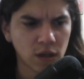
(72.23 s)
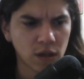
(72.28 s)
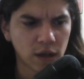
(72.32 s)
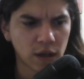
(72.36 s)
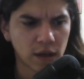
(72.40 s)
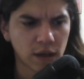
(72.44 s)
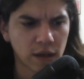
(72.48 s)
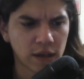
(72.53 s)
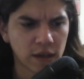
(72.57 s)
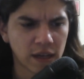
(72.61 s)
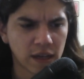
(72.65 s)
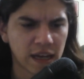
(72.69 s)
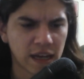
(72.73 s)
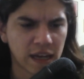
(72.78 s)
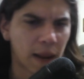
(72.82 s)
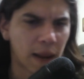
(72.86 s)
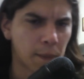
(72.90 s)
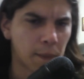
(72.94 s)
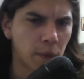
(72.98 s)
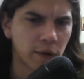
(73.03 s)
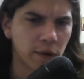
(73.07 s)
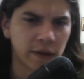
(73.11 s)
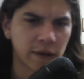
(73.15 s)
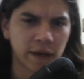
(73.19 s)
again, I had
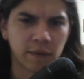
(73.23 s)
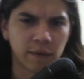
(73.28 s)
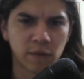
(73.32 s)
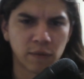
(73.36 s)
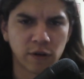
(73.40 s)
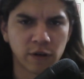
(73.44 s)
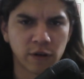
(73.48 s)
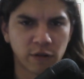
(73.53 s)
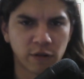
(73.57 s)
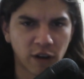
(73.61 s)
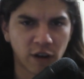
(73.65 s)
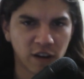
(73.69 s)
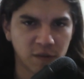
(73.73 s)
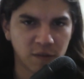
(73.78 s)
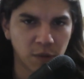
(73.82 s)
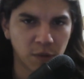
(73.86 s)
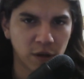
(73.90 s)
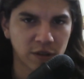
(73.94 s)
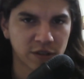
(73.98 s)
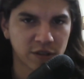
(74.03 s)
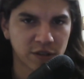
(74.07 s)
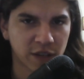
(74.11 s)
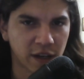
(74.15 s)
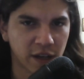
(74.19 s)
pointed out Murray
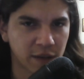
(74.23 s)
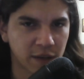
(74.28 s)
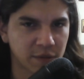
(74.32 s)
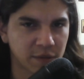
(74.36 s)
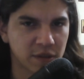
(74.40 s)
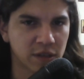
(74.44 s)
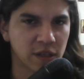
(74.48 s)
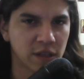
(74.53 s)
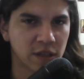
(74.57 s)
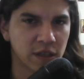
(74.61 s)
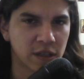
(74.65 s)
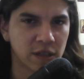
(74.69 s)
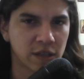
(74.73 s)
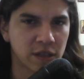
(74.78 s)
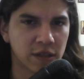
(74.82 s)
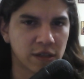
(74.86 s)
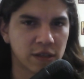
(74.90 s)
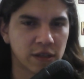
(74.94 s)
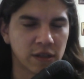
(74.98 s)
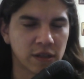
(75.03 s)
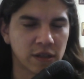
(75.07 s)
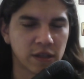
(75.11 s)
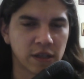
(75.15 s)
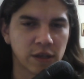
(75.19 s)
Rothbard's time
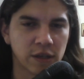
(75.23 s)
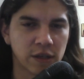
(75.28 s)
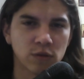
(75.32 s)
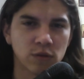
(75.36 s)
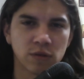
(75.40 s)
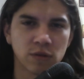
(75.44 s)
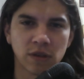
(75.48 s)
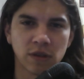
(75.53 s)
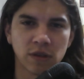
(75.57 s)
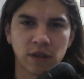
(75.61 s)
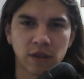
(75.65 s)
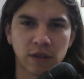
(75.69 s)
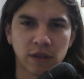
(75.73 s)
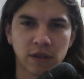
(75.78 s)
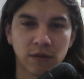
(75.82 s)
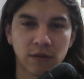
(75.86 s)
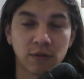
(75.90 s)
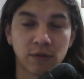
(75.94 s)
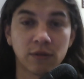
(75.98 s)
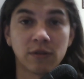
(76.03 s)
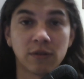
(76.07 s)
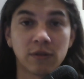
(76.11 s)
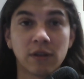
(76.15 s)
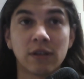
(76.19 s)
in the old,
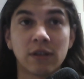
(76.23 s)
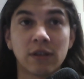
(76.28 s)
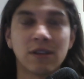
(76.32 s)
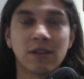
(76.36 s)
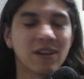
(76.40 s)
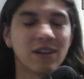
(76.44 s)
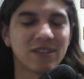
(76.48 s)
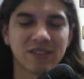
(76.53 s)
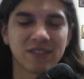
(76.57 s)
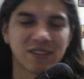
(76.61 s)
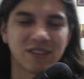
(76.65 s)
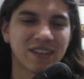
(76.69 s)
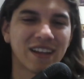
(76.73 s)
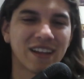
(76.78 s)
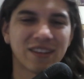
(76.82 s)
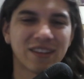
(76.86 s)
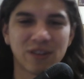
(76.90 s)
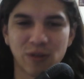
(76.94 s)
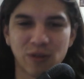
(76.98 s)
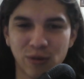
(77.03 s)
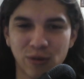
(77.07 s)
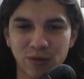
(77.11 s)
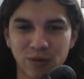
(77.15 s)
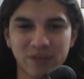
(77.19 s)
not
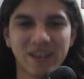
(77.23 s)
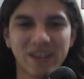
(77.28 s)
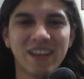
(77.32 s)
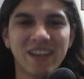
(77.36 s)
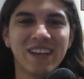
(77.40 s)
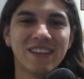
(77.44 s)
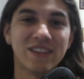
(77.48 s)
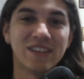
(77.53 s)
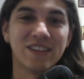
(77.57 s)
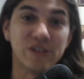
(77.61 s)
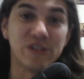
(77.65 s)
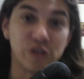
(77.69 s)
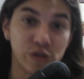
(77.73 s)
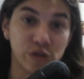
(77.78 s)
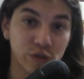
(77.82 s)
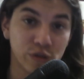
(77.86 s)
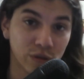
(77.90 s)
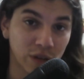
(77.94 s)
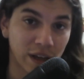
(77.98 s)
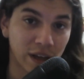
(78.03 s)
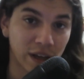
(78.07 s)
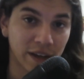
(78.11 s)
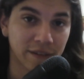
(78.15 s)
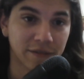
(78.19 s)
the old, the New
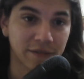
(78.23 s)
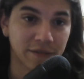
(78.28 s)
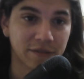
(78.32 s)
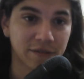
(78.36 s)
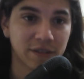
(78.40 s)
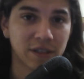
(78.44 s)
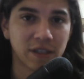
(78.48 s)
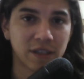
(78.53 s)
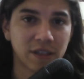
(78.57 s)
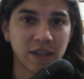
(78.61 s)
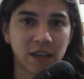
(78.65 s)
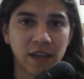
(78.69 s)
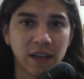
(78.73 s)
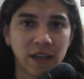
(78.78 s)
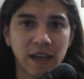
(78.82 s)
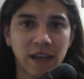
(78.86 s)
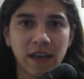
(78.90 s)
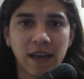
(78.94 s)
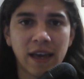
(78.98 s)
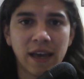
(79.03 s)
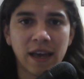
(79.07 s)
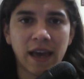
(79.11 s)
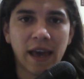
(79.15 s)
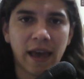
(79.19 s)
Left,
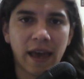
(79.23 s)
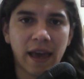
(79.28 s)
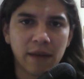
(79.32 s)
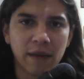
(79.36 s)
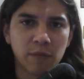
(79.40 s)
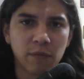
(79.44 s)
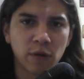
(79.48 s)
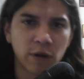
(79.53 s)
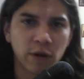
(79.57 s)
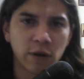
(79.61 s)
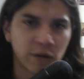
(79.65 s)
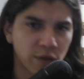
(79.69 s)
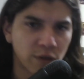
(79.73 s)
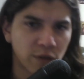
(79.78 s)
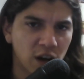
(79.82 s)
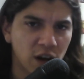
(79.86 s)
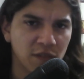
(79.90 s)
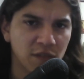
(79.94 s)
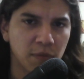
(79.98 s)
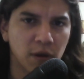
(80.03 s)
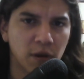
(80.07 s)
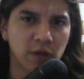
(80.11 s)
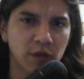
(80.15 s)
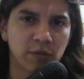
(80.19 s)
and Murray
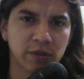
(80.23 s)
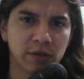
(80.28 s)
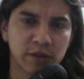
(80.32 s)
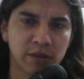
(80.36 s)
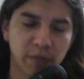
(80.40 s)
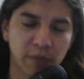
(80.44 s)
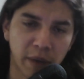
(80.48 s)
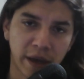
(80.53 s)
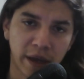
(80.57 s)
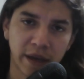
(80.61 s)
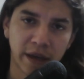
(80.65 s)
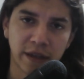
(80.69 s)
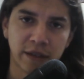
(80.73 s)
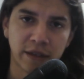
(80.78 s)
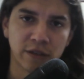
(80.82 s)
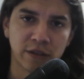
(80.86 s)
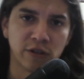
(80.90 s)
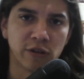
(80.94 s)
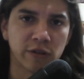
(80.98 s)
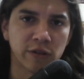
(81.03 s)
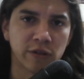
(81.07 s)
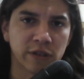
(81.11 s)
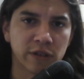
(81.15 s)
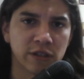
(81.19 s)
Rothbard was a man
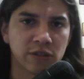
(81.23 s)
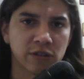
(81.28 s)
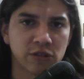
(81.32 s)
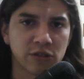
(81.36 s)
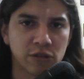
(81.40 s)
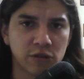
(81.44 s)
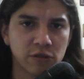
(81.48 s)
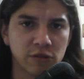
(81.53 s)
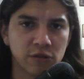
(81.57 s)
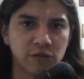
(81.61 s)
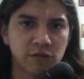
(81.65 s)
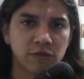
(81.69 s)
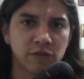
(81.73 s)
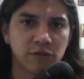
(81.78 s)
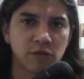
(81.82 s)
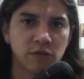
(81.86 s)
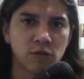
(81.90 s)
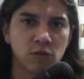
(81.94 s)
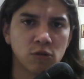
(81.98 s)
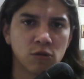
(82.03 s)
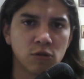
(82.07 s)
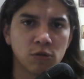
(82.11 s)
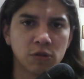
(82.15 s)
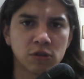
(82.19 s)
during his youth
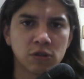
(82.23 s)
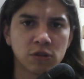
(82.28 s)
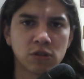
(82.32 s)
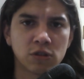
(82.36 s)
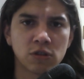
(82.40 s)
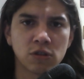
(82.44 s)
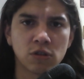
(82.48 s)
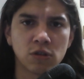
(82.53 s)
who was